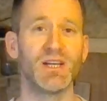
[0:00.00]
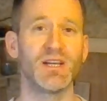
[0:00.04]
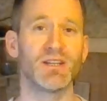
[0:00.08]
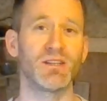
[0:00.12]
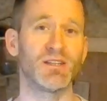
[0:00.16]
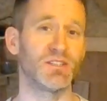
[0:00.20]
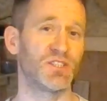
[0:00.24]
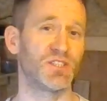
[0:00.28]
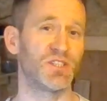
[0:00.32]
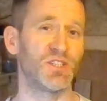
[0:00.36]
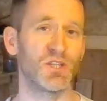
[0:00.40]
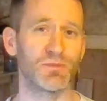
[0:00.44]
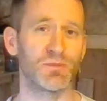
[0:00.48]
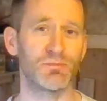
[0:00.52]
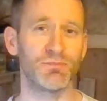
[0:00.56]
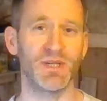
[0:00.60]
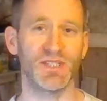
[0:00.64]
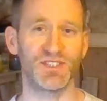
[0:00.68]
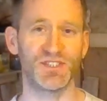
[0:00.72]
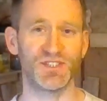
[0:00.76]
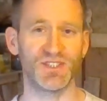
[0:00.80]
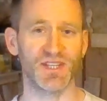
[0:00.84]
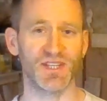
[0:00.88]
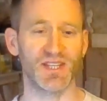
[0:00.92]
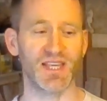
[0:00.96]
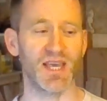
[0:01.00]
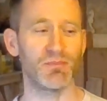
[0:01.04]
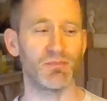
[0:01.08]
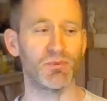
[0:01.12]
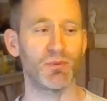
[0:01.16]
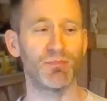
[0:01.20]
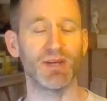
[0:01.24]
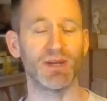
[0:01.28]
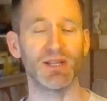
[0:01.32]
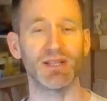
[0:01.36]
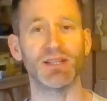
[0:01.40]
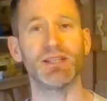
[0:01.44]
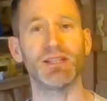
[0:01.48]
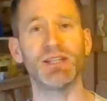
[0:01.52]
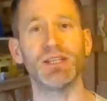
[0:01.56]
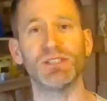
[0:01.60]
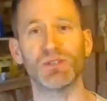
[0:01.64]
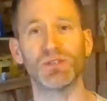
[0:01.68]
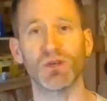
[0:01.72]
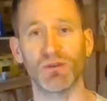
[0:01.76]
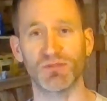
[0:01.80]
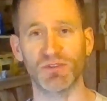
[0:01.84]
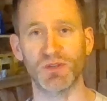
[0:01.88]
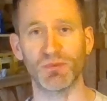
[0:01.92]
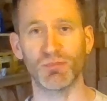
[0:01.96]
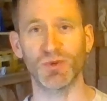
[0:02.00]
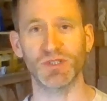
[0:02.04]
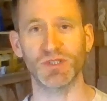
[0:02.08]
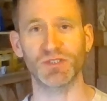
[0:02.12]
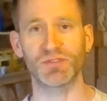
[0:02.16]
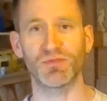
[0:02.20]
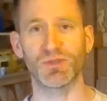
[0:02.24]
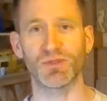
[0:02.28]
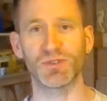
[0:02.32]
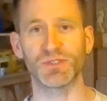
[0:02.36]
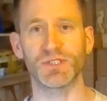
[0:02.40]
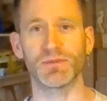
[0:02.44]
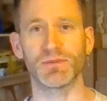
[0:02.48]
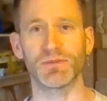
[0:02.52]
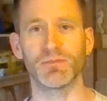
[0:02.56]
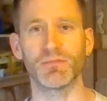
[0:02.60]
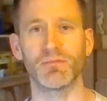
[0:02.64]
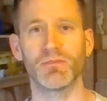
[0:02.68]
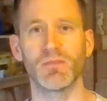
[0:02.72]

does not match the capabilities of the brush version,